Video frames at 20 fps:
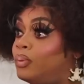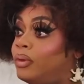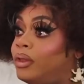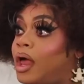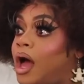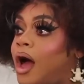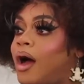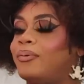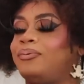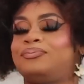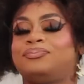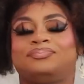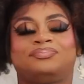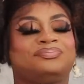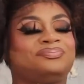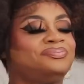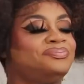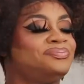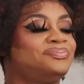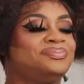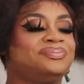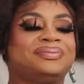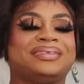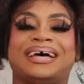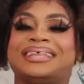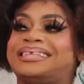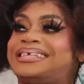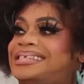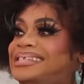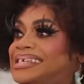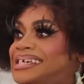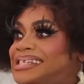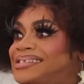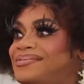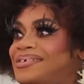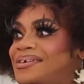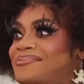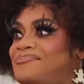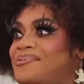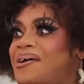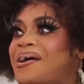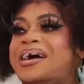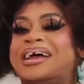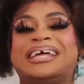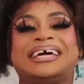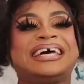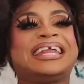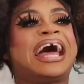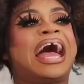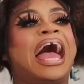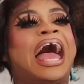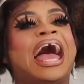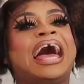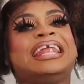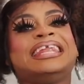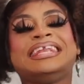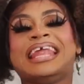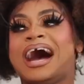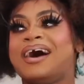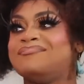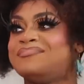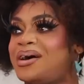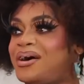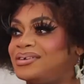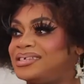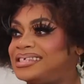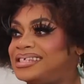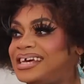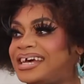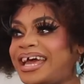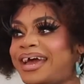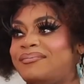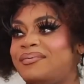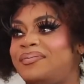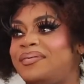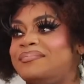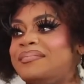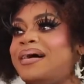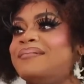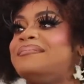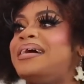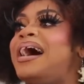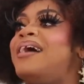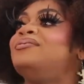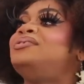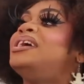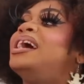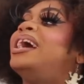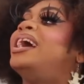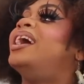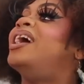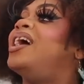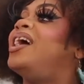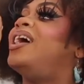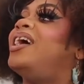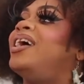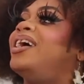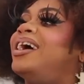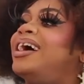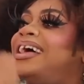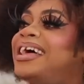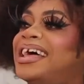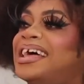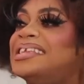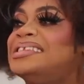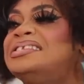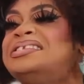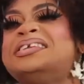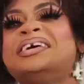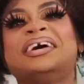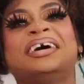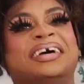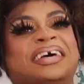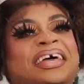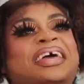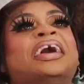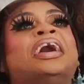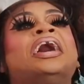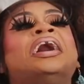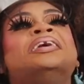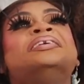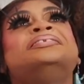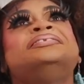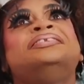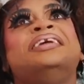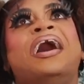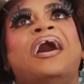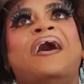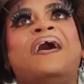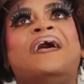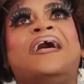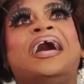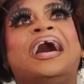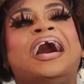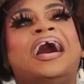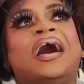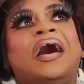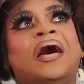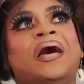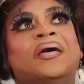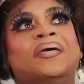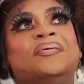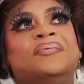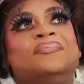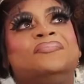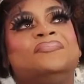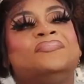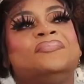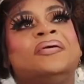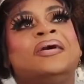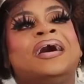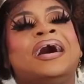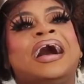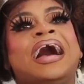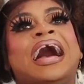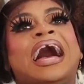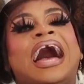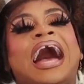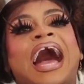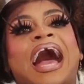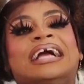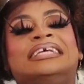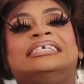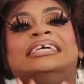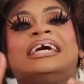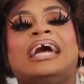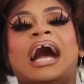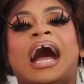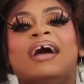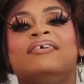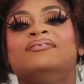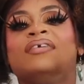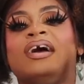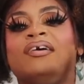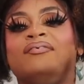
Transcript: No, not the seeds being parted. Not Moses and came up in my mouth said, "Come." No, actually, I